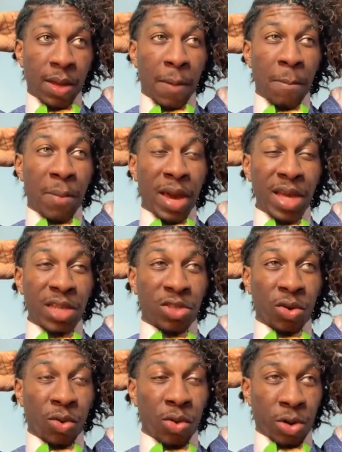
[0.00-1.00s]
made
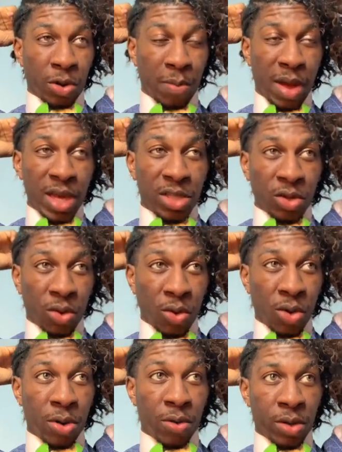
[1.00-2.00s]
to order. Made to
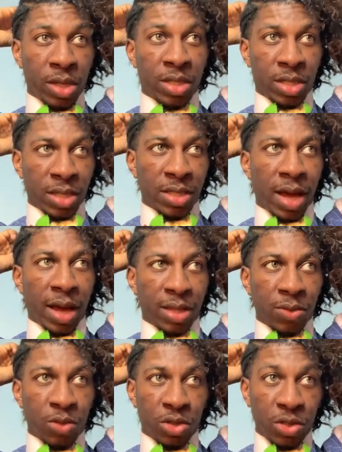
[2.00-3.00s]
order is exactly
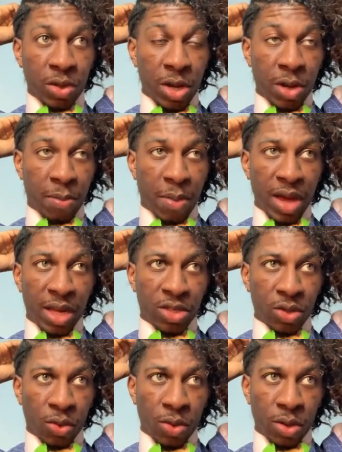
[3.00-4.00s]
what you hear, made
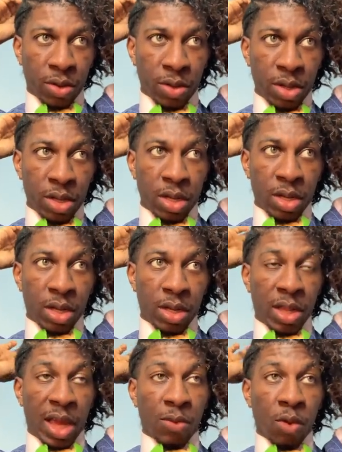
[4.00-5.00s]
to order.
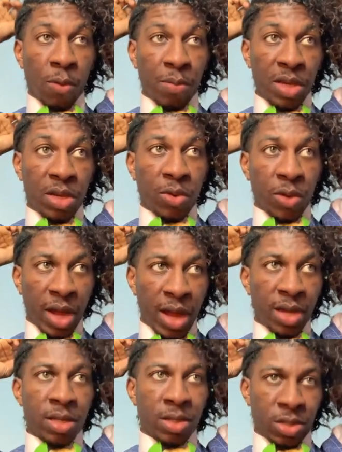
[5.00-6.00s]
They won't be
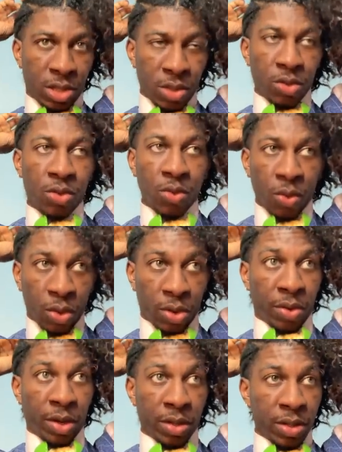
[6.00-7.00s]
created until you
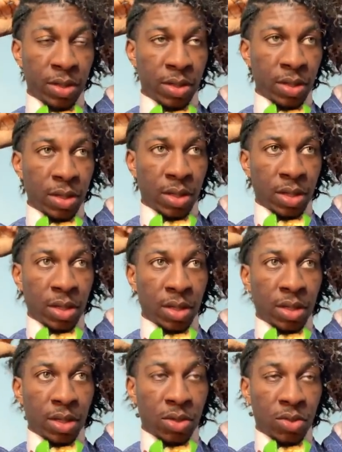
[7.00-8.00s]
order it.
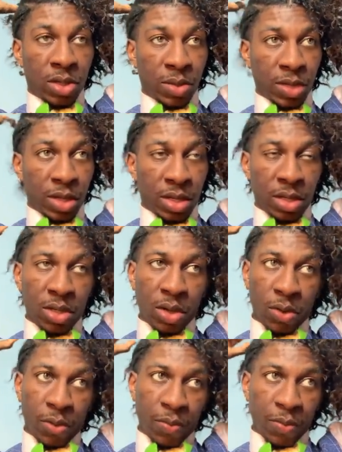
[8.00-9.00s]
You see what I'm saying?
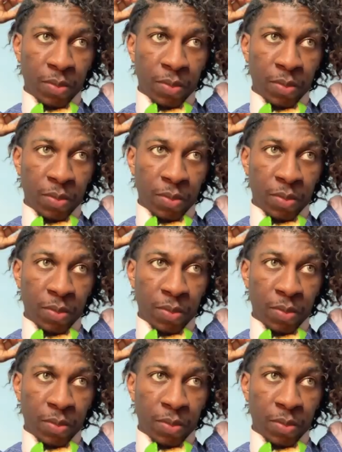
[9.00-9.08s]
So